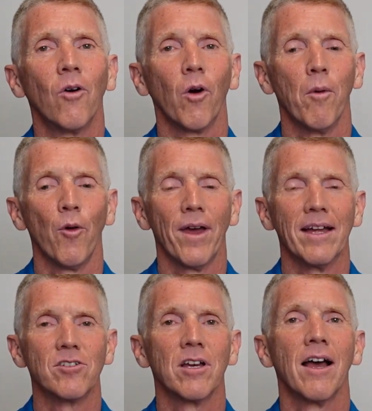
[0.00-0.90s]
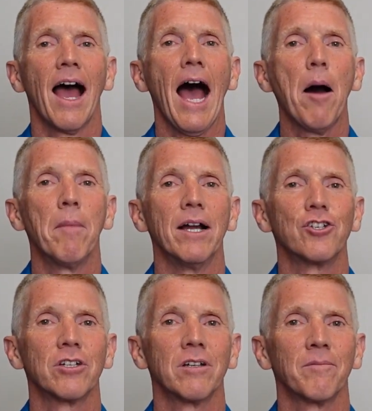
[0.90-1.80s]
Or both hands, how
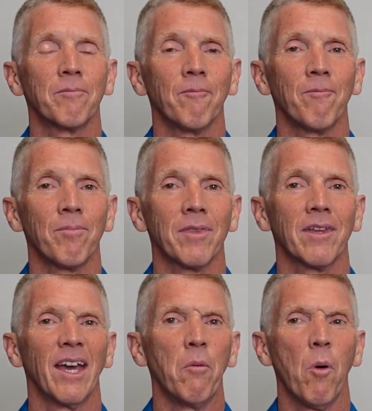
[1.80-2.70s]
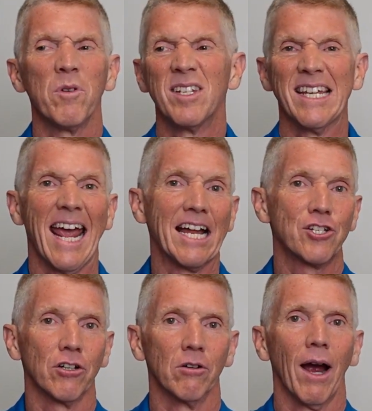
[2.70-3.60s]
much? Okay, what was the
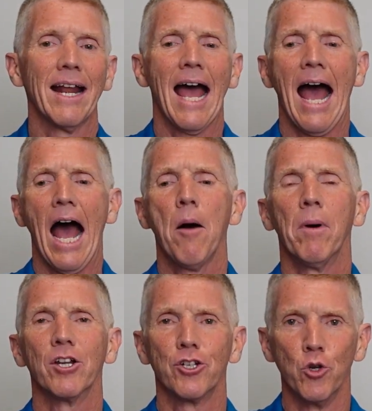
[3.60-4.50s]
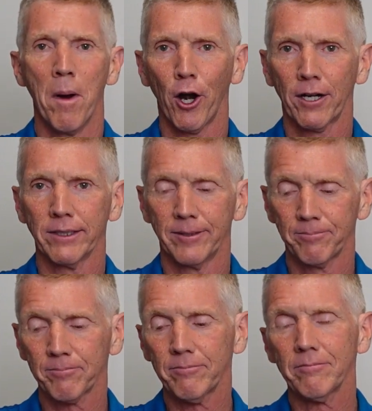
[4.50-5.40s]
answer, right? How much numerically,
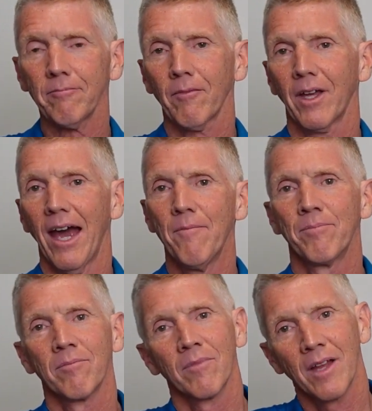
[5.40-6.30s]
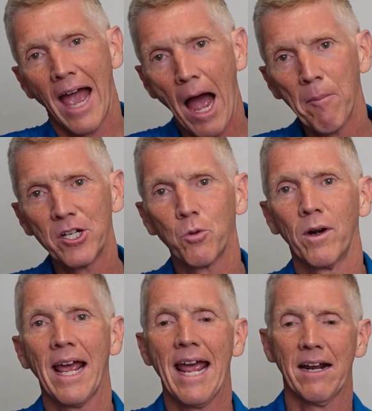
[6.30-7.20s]
okay? How much
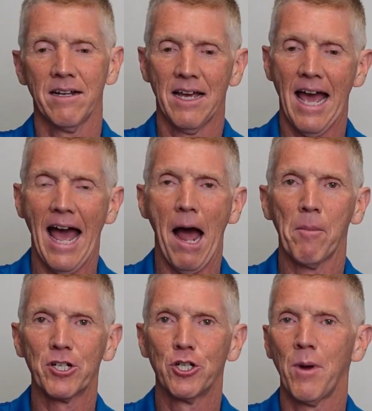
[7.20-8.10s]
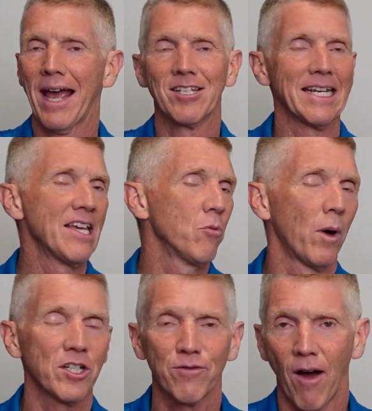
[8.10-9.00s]
one hand, how much two hands, either
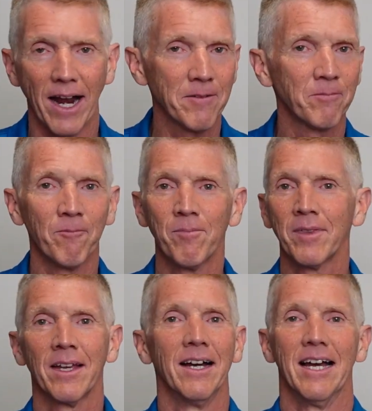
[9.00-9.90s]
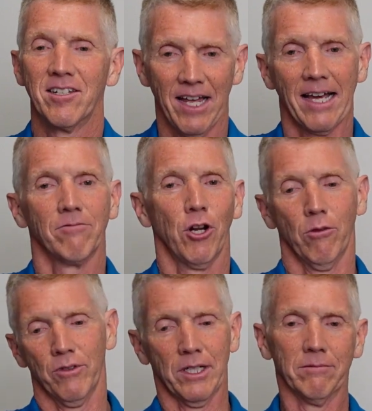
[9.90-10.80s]
one is fine. Uh, it's like, you
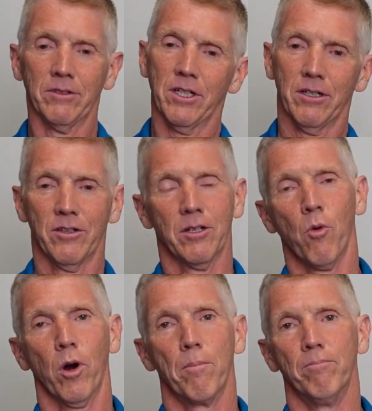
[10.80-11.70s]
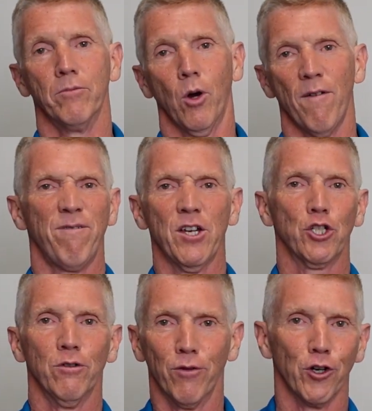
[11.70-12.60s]
know, the, the, the more, you know,
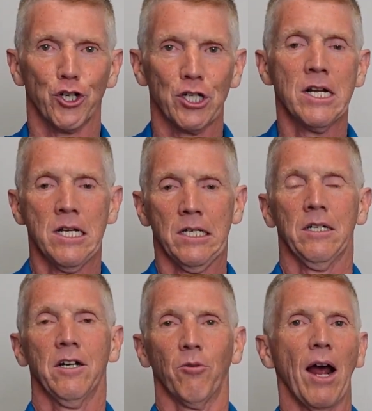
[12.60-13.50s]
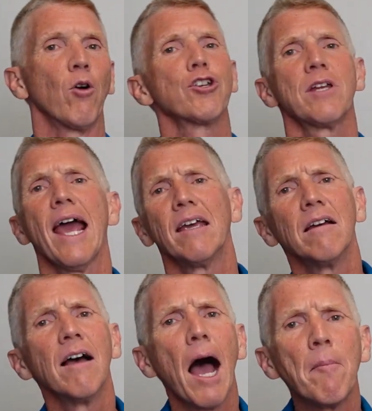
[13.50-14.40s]
official version, right? Or just, hey,
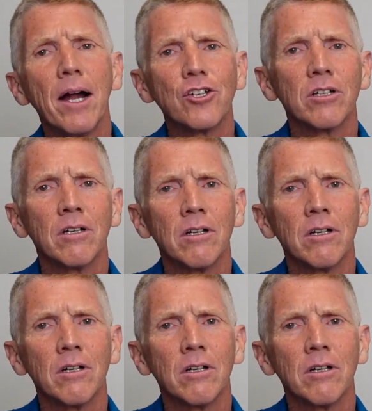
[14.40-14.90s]
how much?